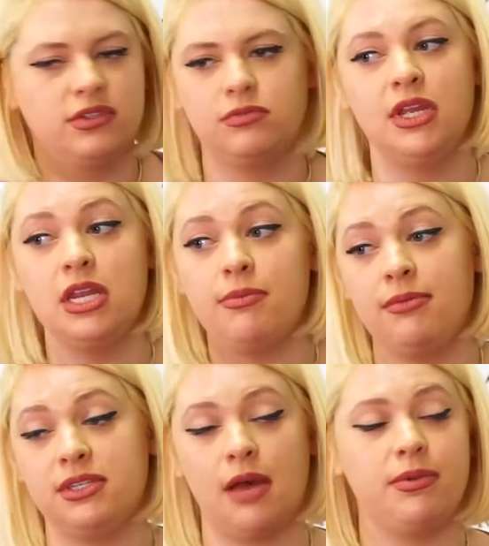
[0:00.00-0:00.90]
me and the
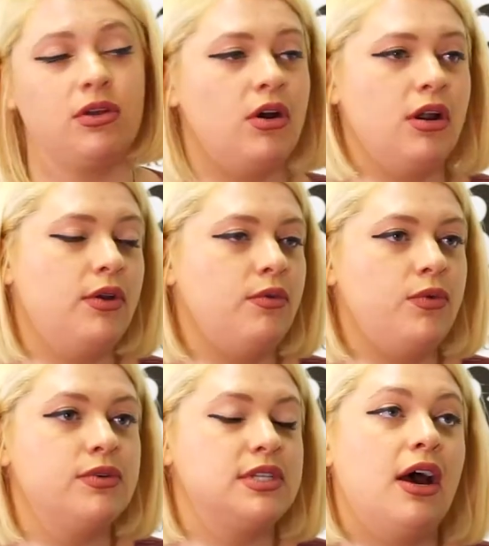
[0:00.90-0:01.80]
babies hopped in the car, and
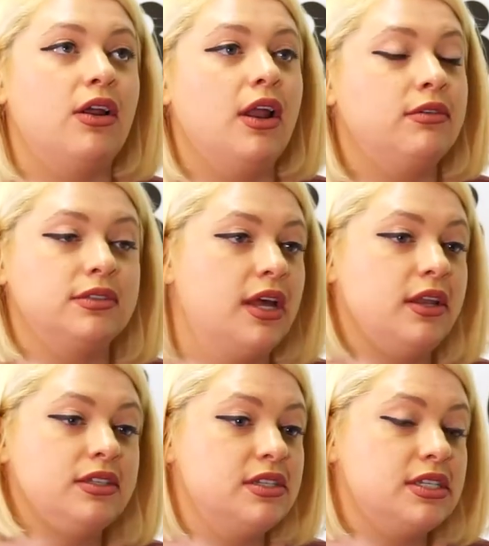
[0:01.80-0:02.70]
we was out. And I was
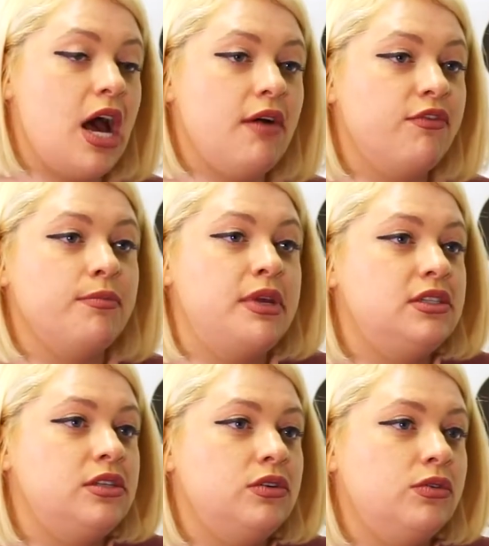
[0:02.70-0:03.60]
like, this is time for me
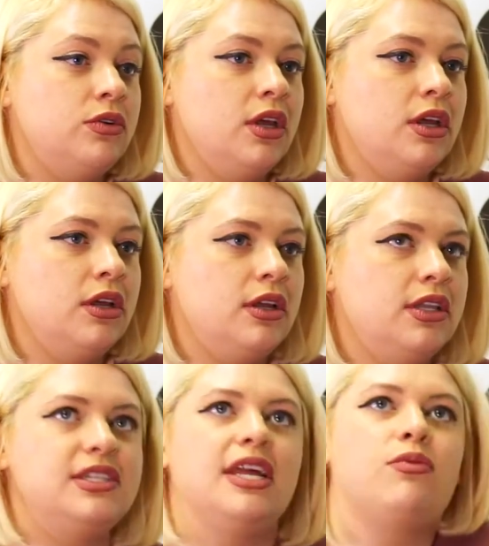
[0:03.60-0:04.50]

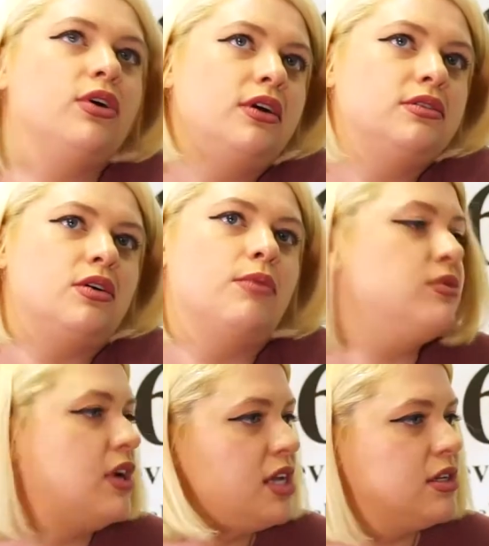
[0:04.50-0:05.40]
this ain't working, so I'm going
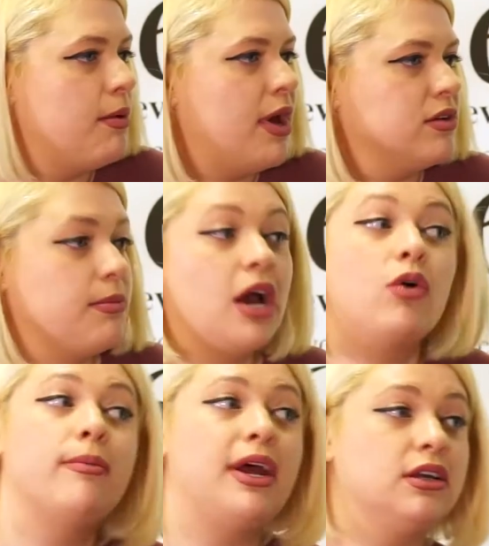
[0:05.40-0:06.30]
to try something else. I'm not
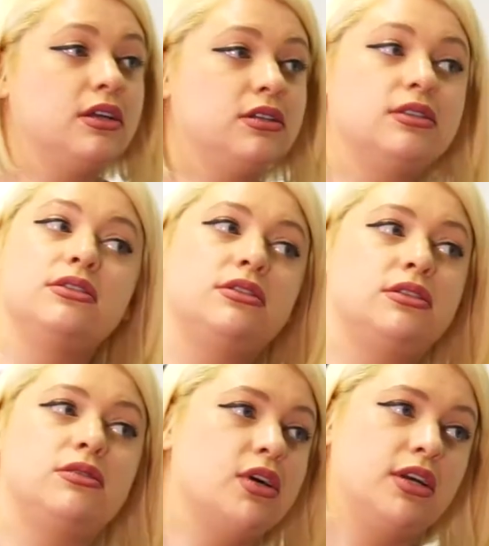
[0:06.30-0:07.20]
going back
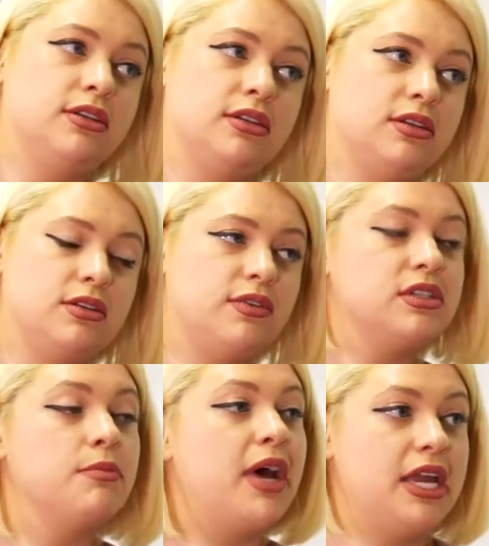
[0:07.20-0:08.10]
to working. It's for
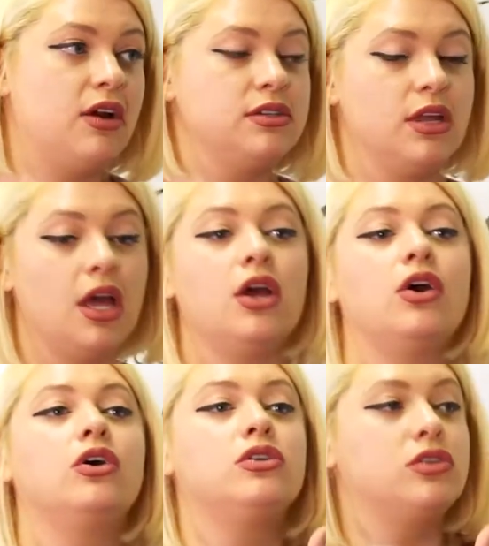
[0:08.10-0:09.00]
somebody else.
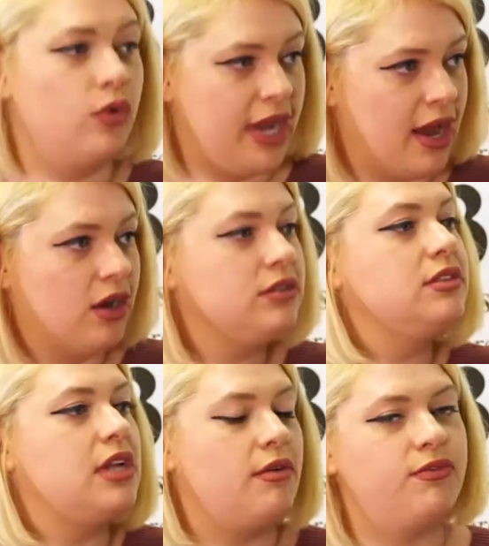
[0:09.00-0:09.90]
So now it's
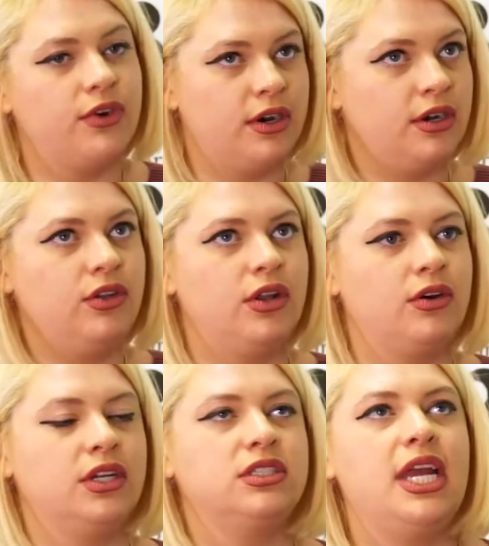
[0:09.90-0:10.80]
time for,
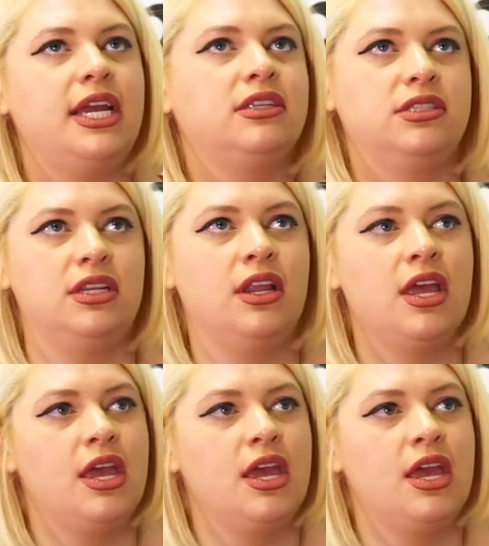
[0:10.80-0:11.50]
a change. And